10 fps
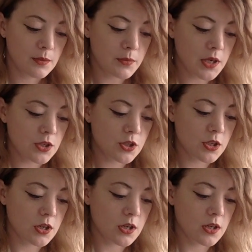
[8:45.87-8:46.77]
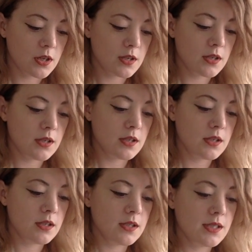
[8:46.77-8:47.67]
Make sure it
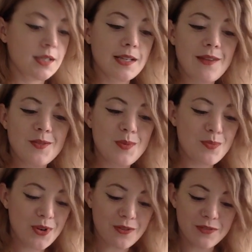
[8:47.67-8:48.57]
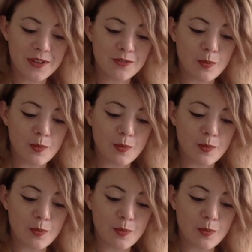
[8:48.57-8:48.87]
is, doesn't have to be perfect.